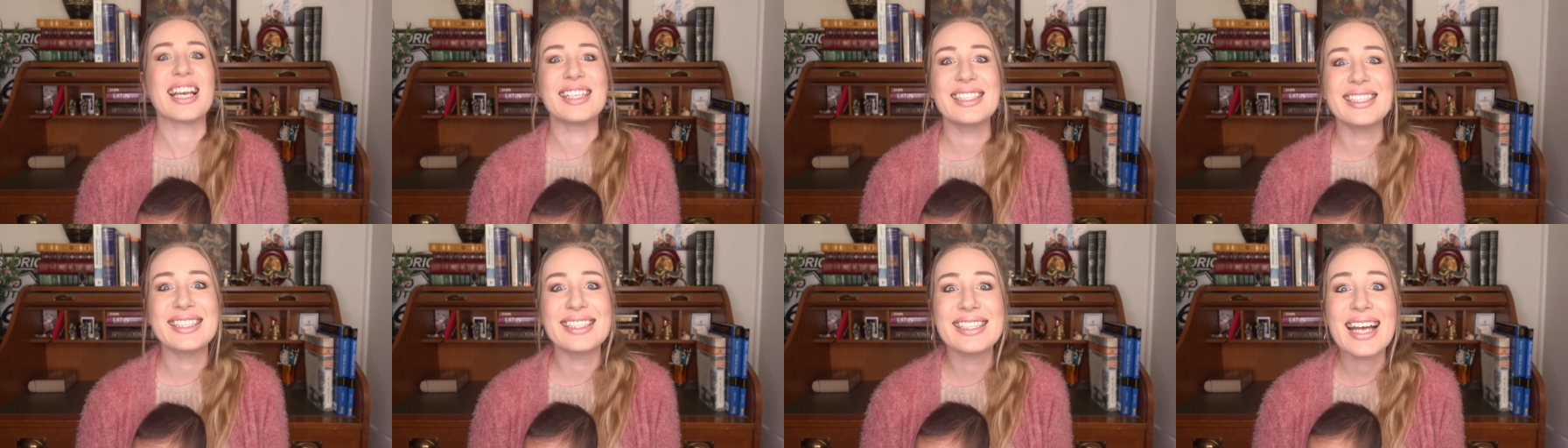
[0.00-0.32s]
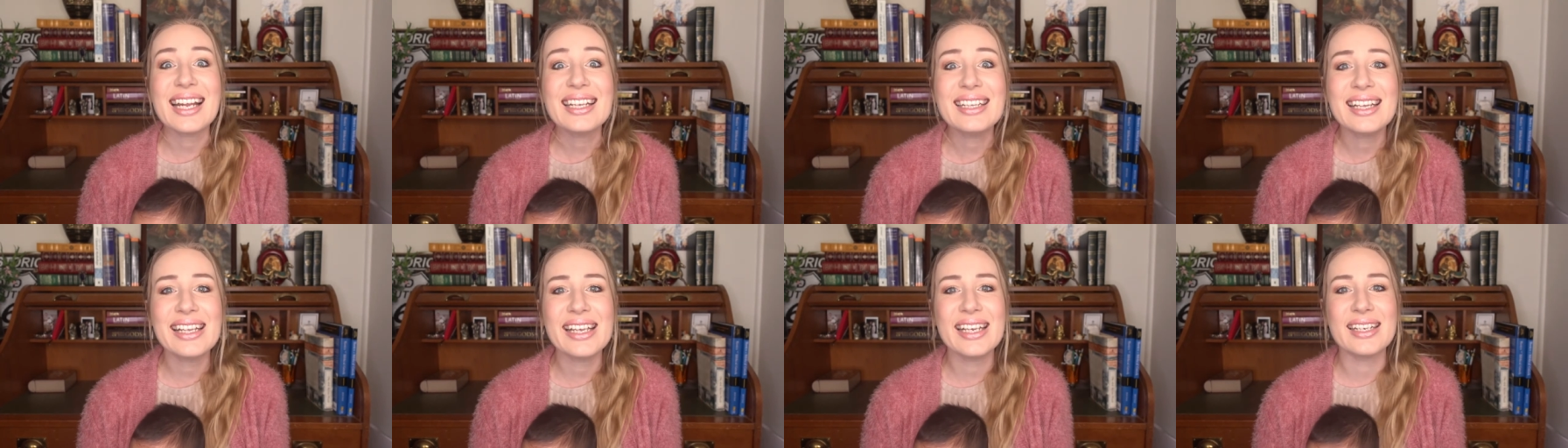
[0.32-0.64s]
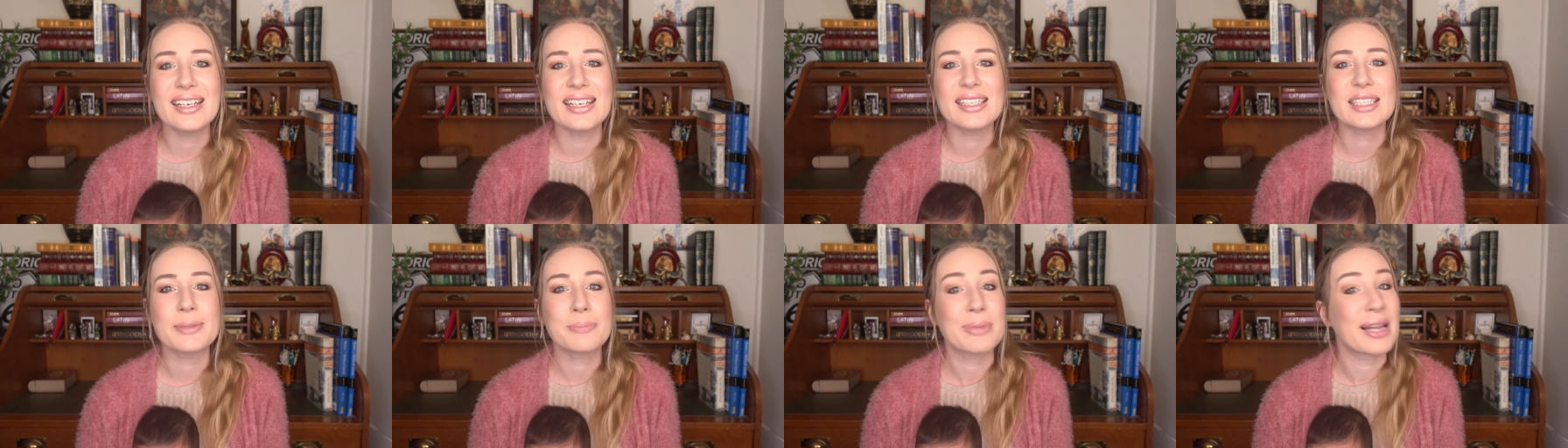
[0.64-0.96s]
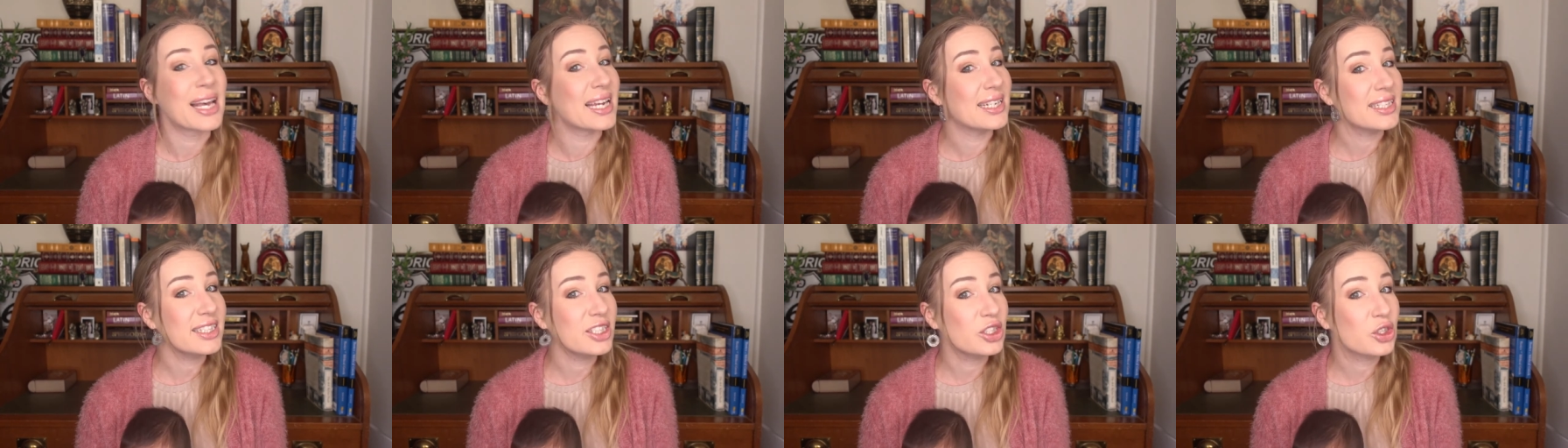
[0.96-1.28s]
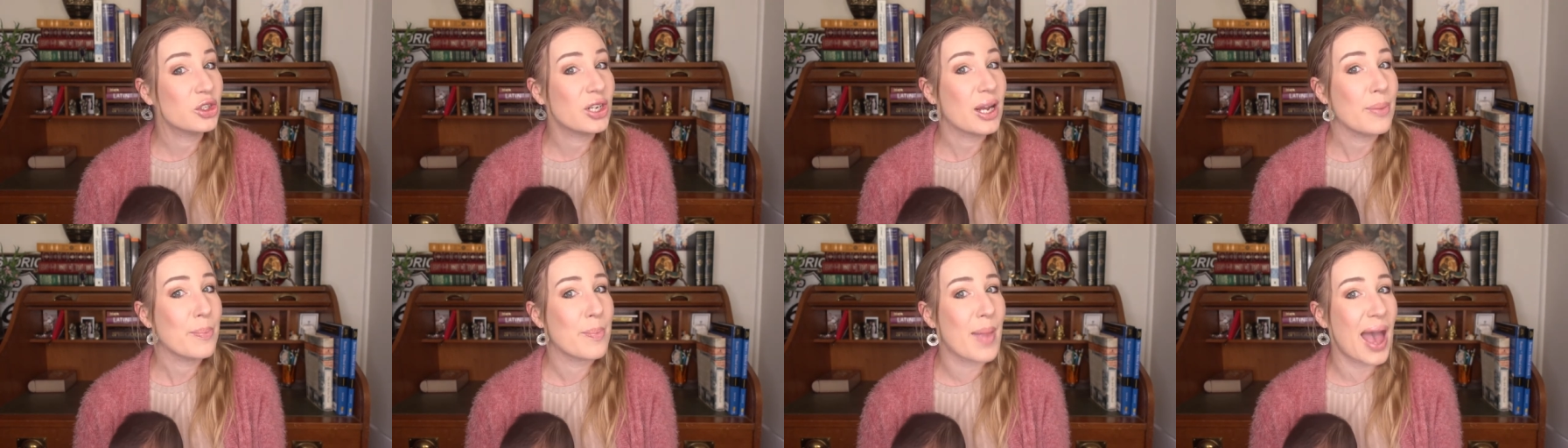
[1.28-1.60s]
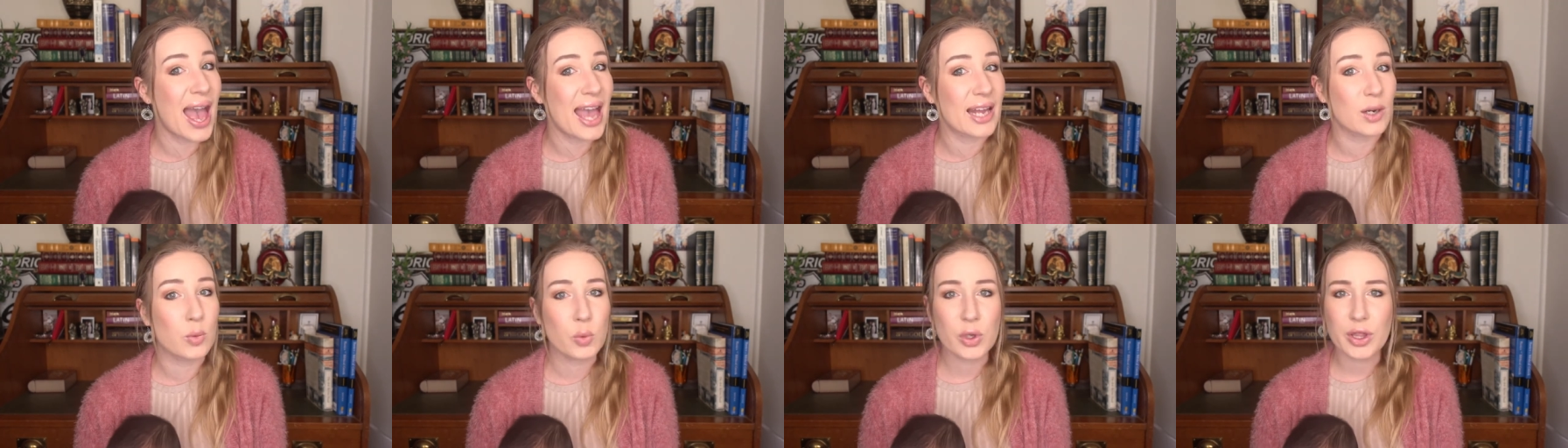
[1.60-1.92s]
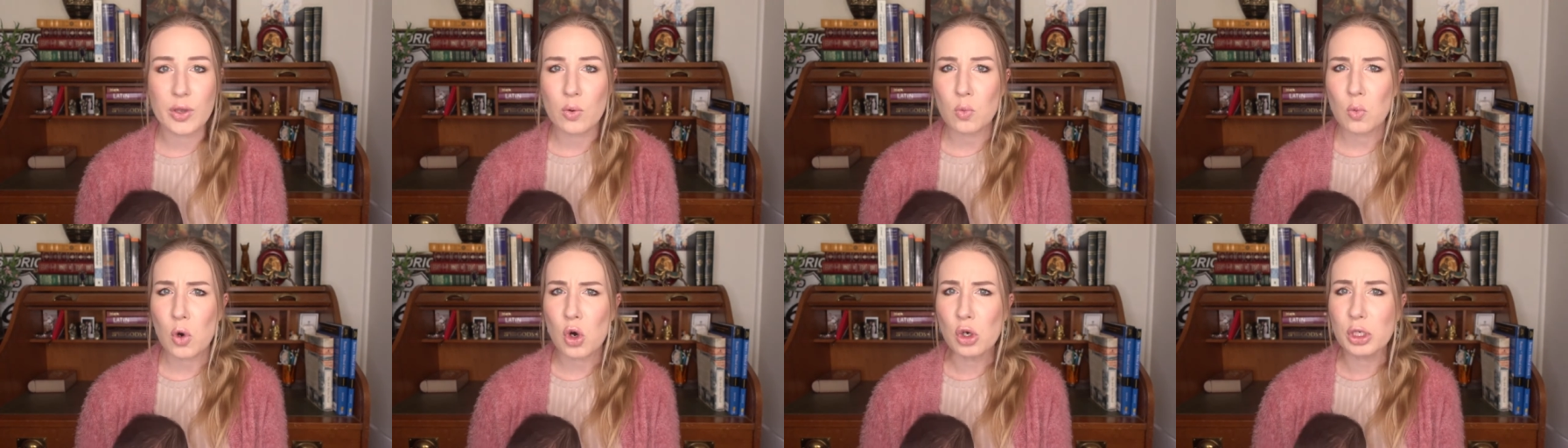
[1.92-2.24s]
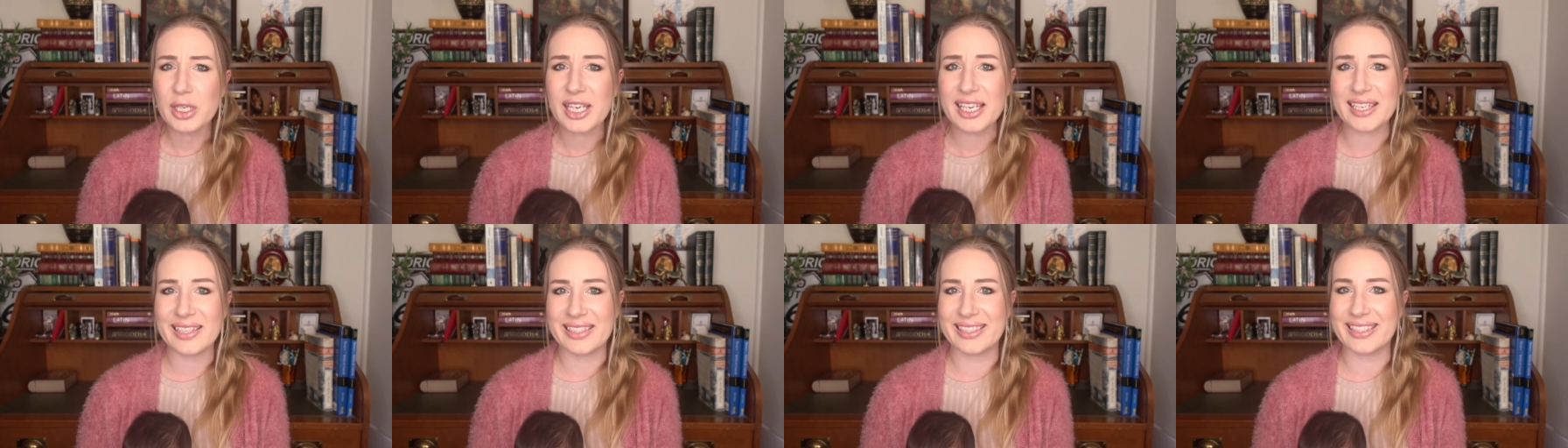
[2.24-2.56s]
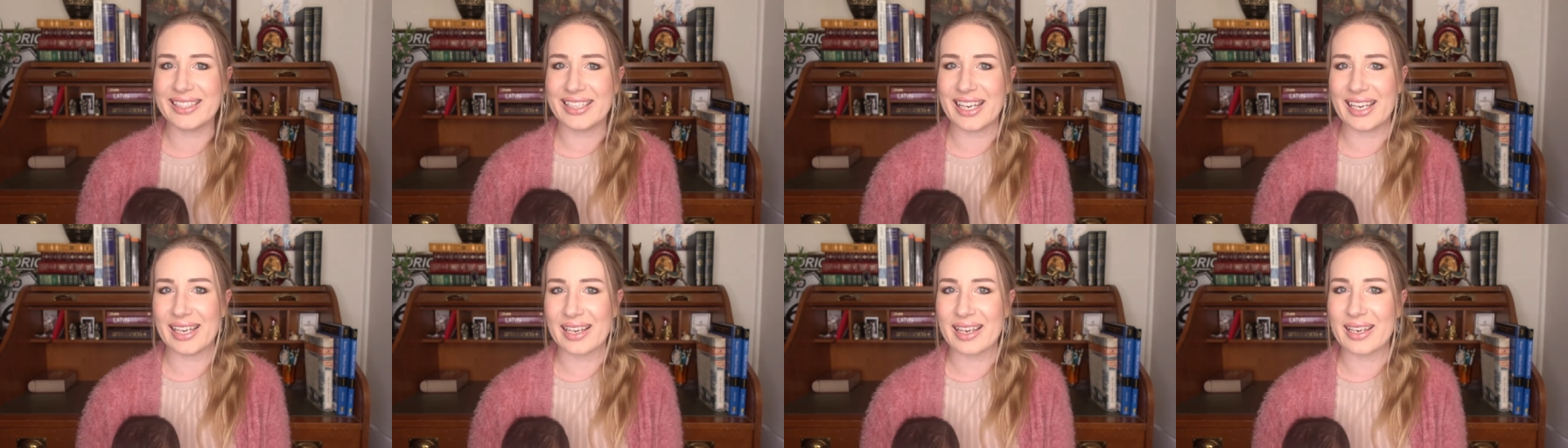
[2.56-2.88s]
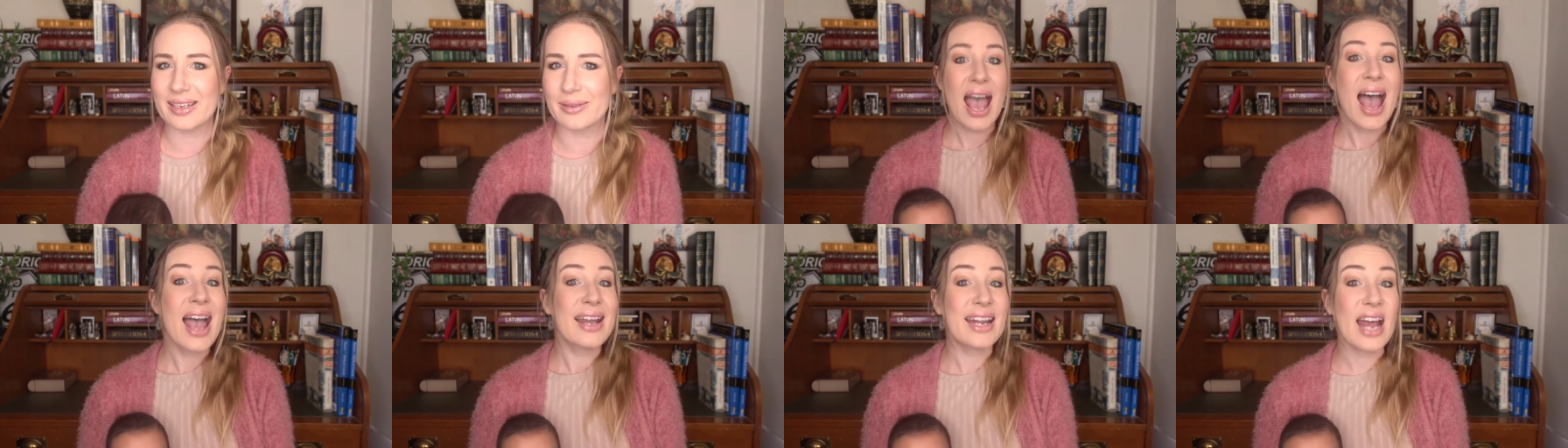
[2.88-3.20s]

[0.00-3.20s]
and suddenly in its place stood a man with a walking stick.